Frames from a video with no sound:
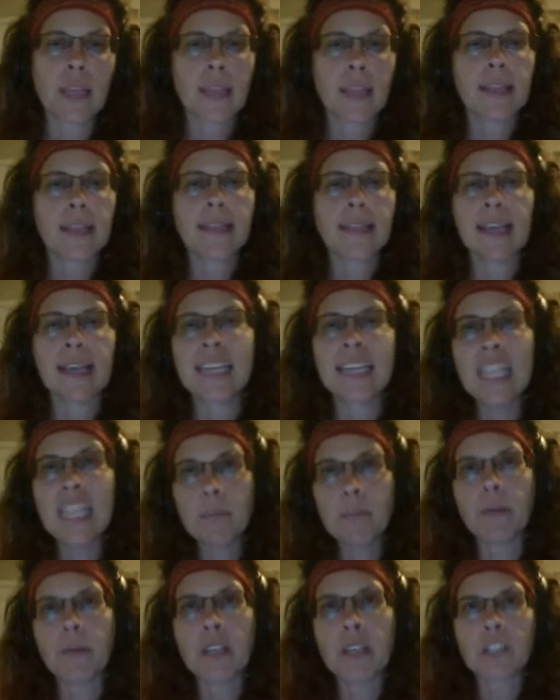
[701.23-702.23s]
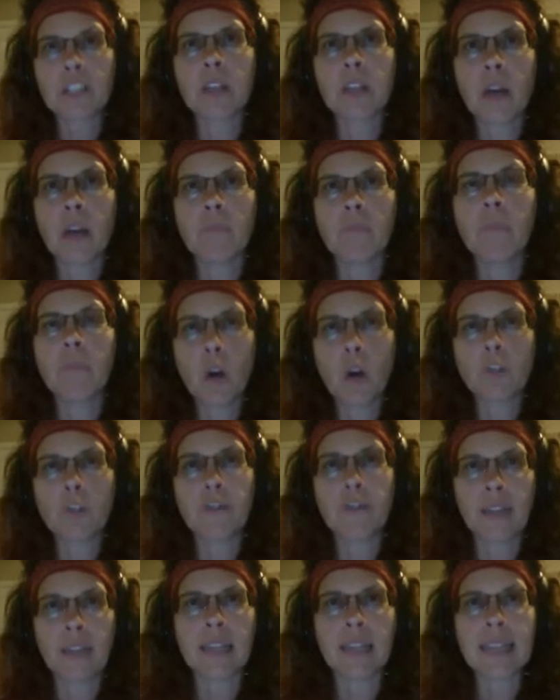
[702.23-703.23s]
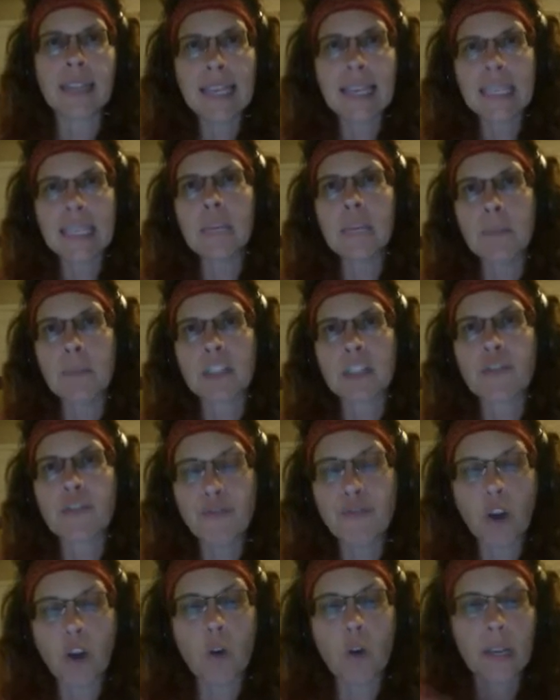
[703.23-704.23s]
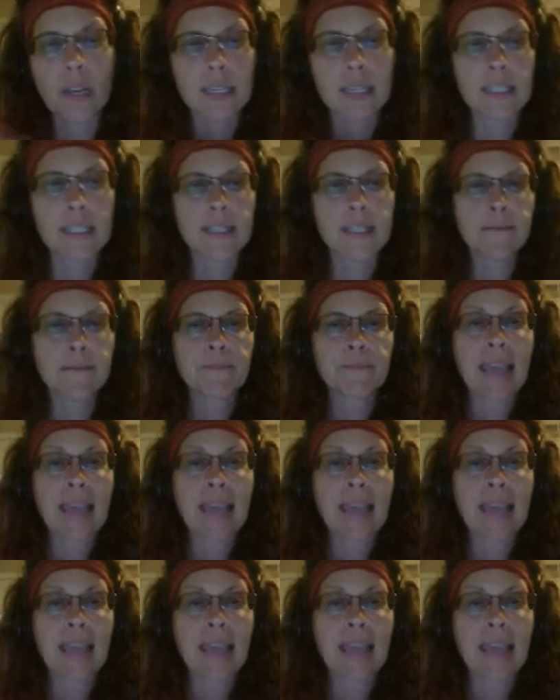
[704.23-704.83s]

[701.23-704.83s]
they keep us motivated, they keep us focused,